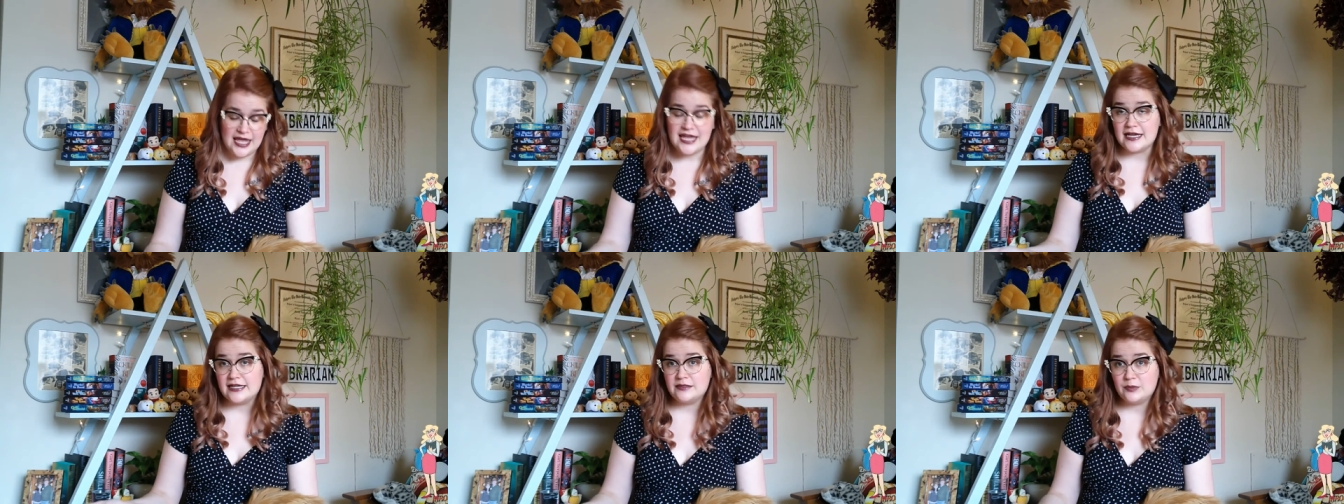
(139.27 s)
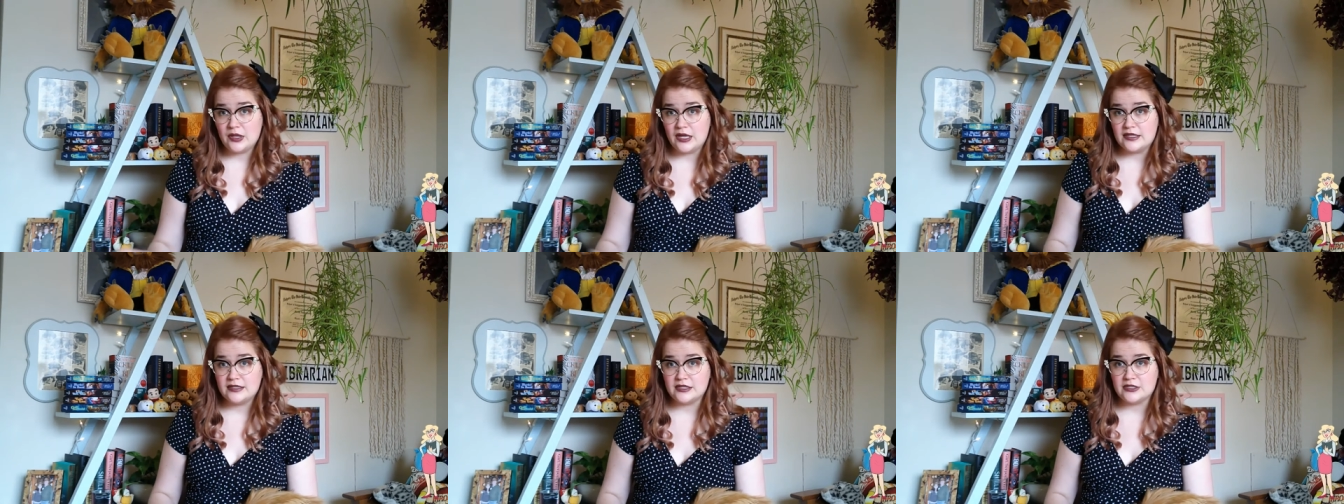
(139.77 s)
And
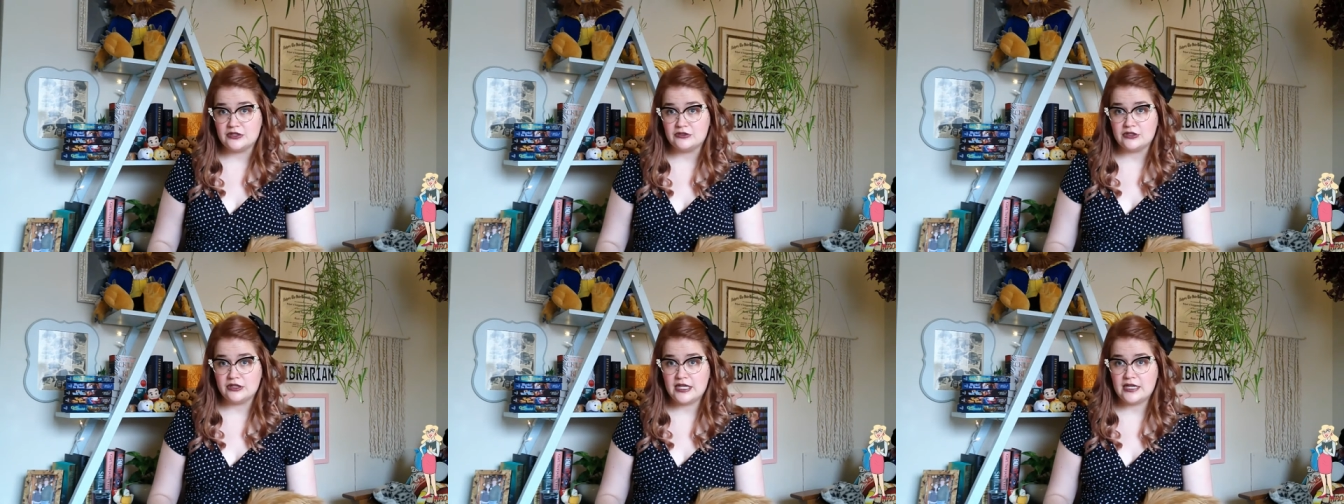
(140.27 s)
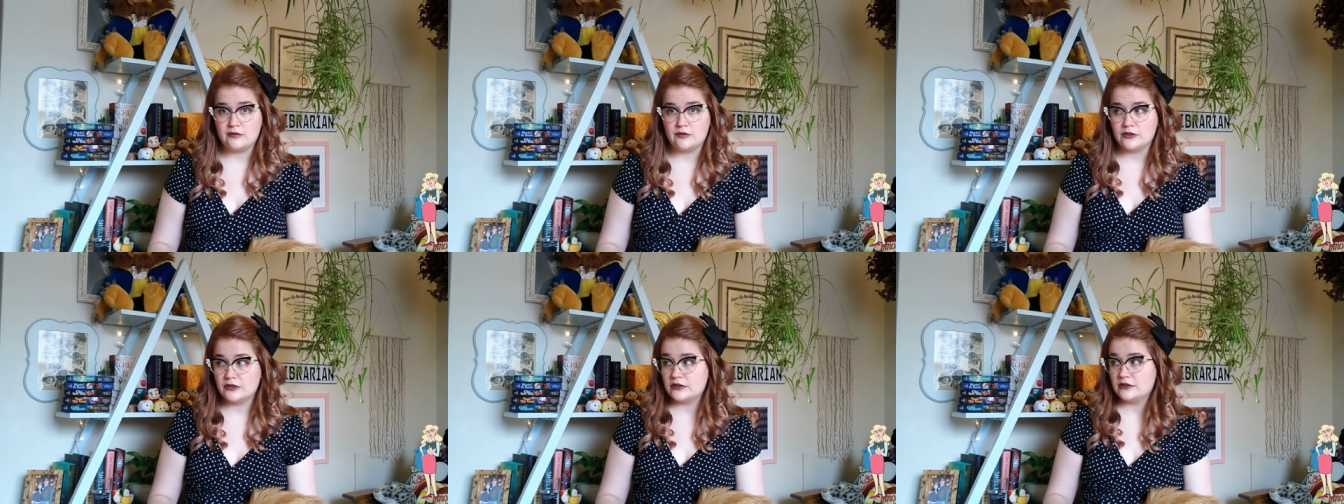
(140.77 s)
plus, there's usually
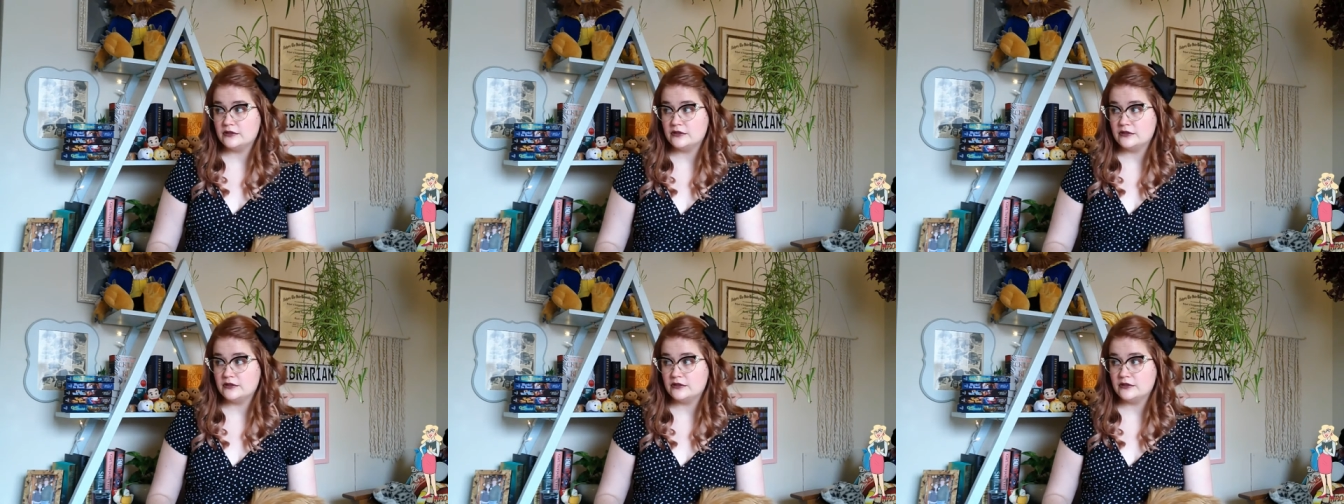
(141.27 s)
animals.